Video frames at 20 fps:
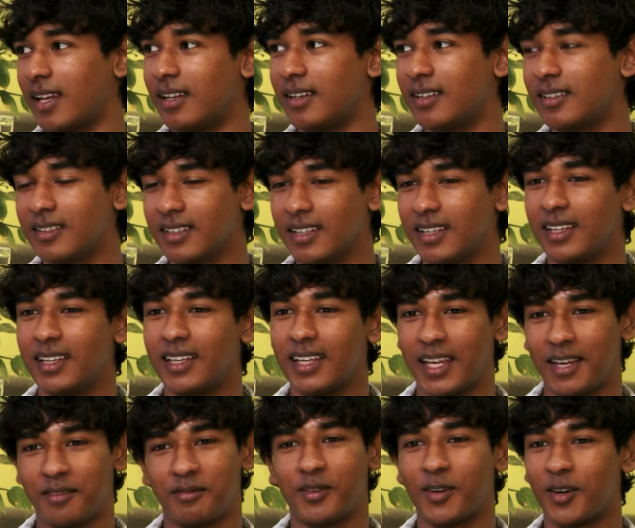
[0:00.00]
learned.
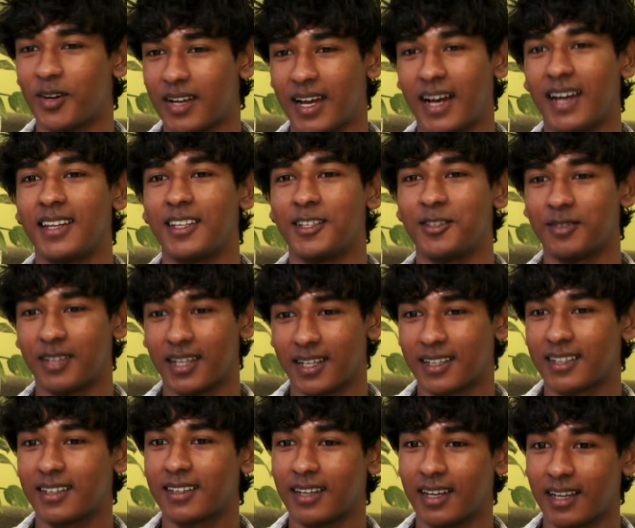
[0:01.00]
If not, I need to
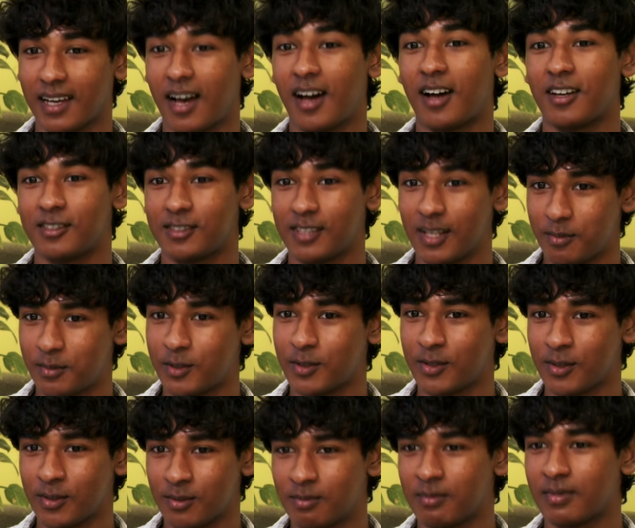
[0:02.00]
like ask them
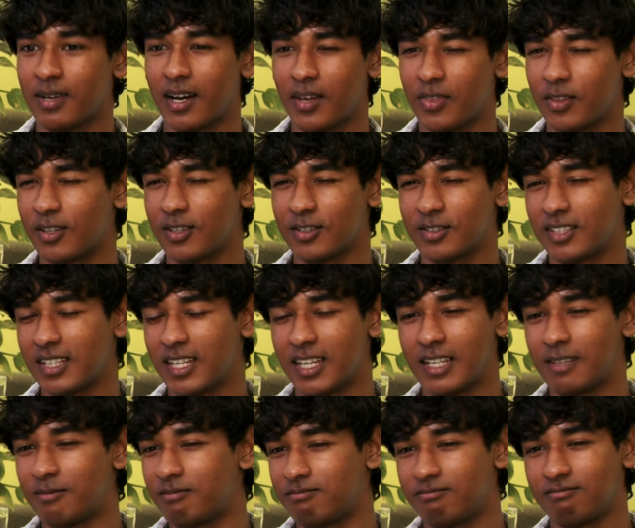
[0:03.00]
to either
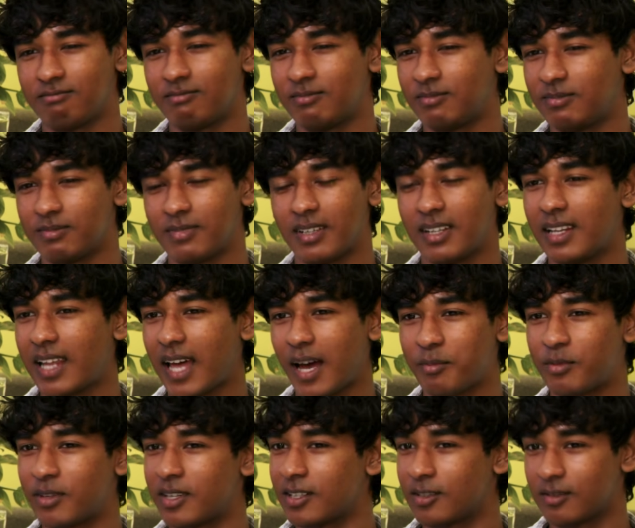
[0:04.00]
say
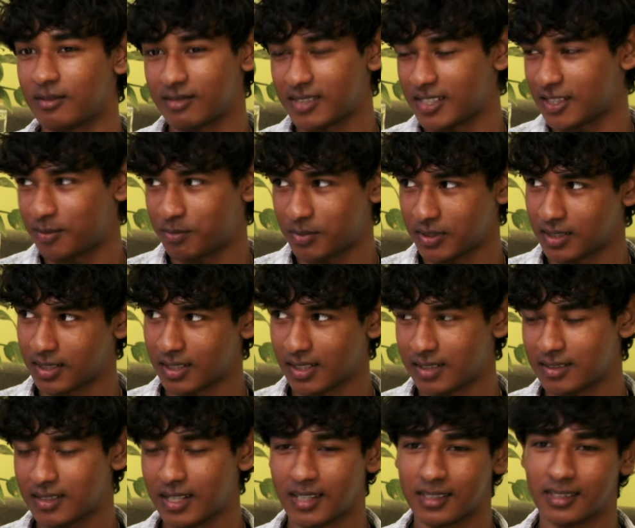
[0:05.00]
elaborate on this
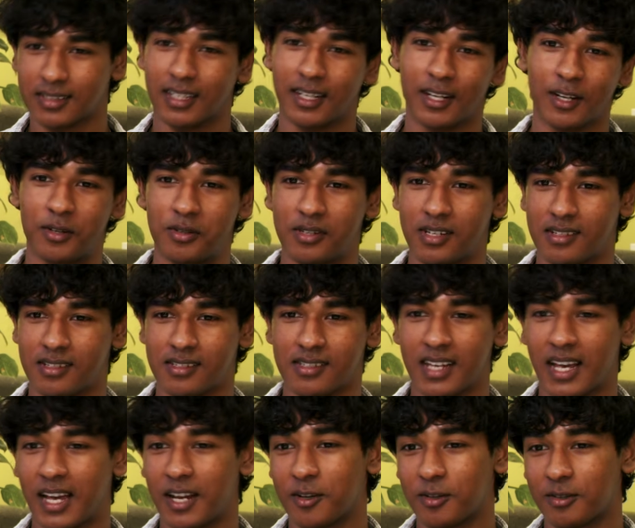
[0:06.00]
particular sector that I don't
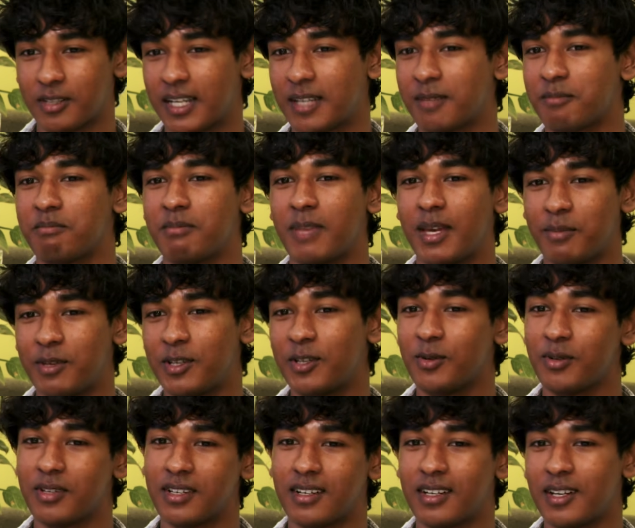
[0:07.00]
understand, or like maybe
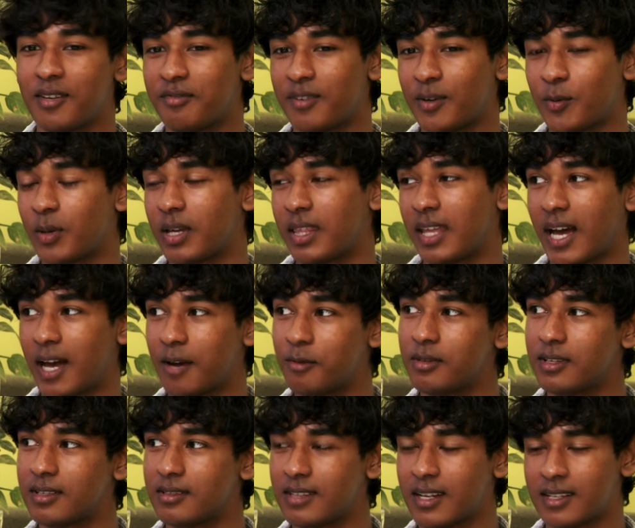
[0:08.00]
do it in a different way that I
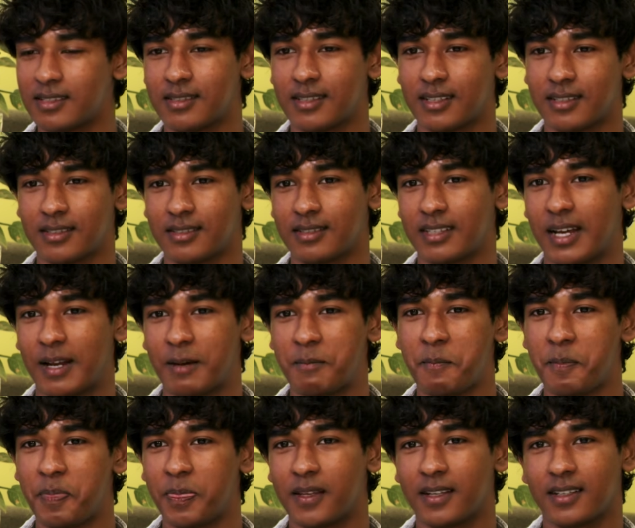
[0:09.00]
would understand.
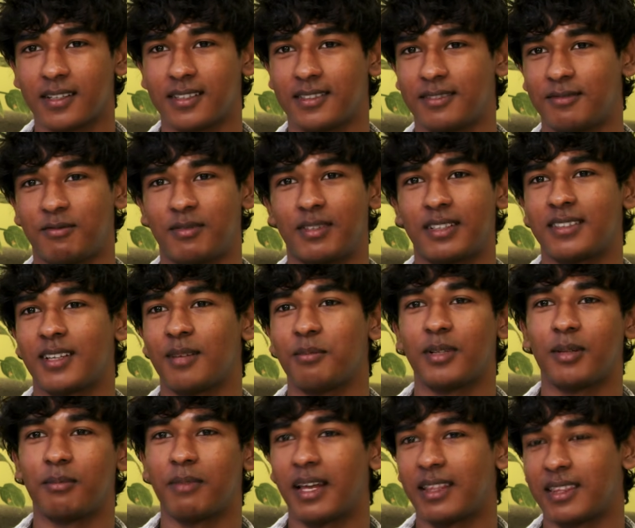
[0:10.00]
Because for
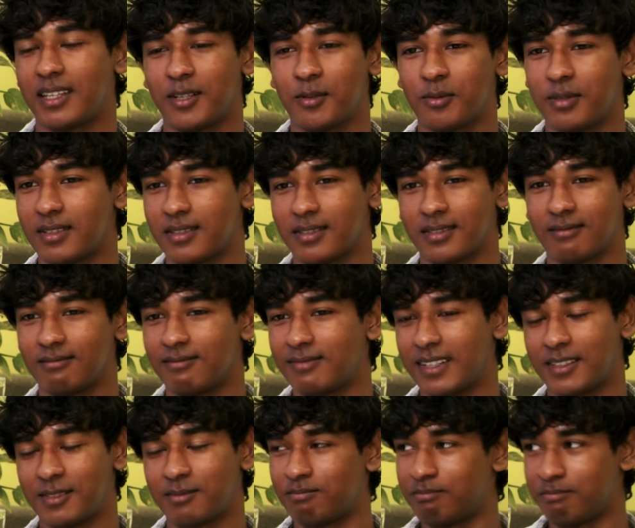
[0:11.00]
example, a math equation,
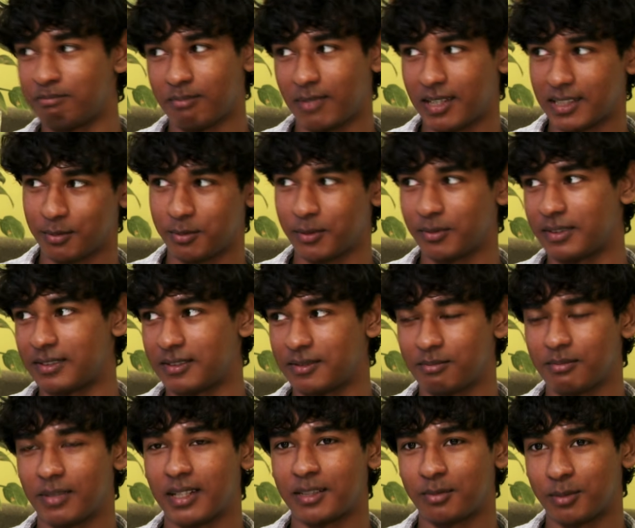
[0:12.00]
there's multiple
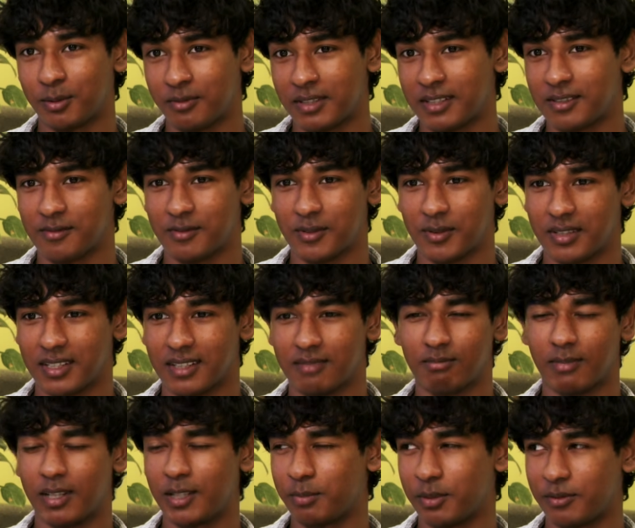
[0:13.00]
ways of doing it,
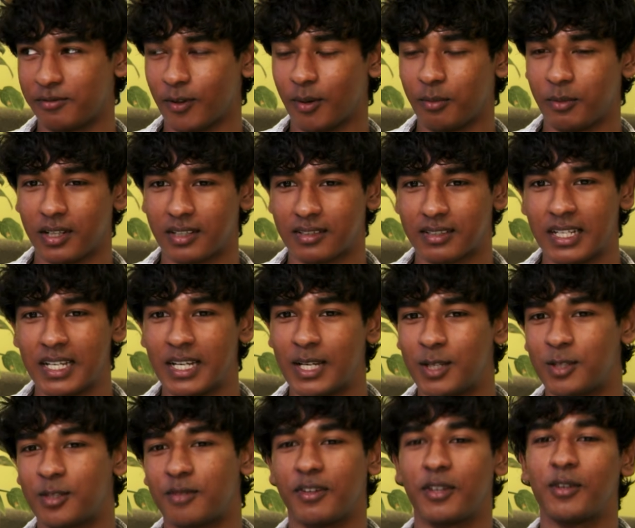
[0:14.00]
multiple formulas.
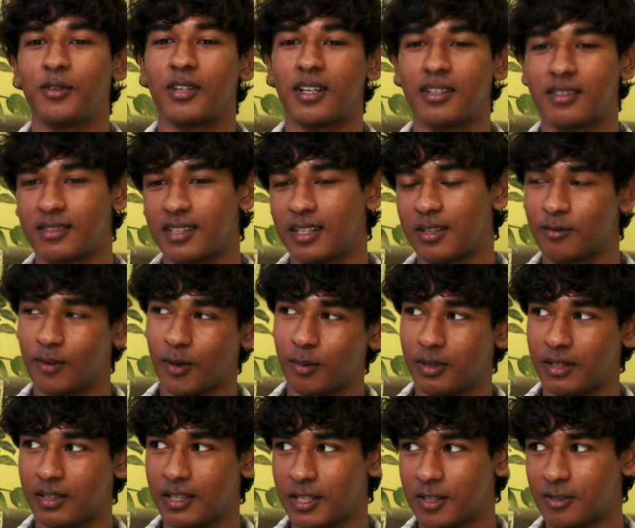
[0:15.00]
So if I don't understand the
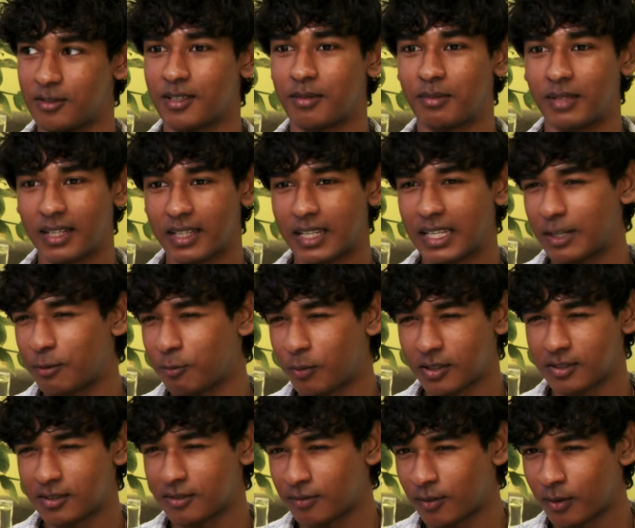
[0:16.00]
formula they use, I'm like,
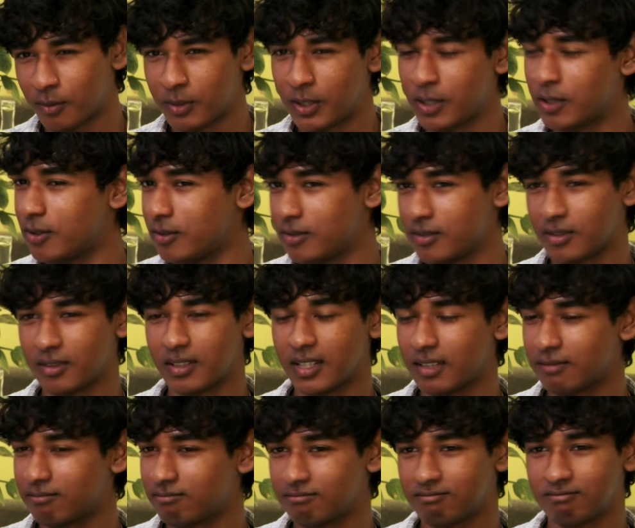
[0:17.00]
what's the formula you use? So
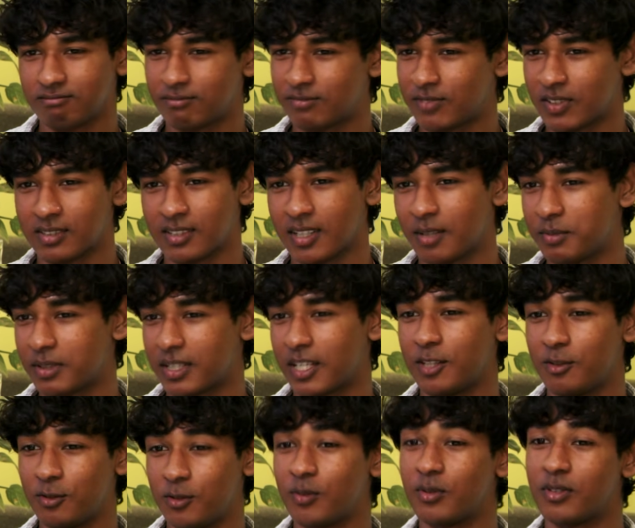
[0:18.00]
like, for example, can
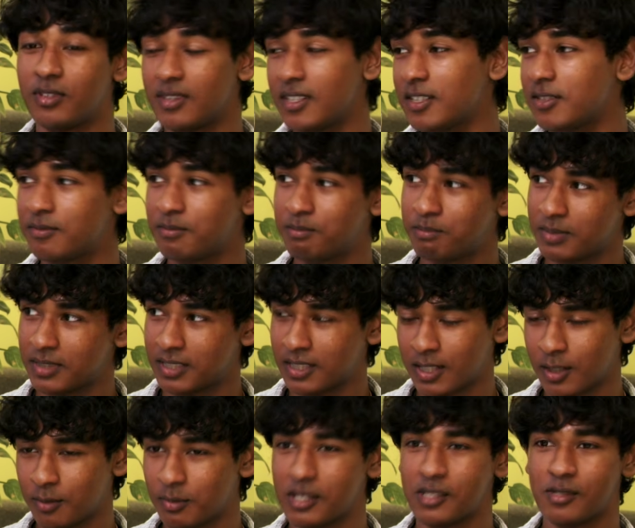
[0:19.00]
you do it in this
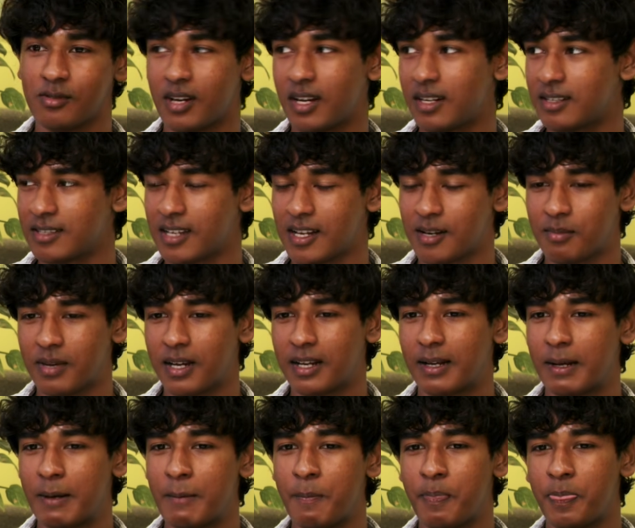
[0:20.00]
particular way so I understand it better?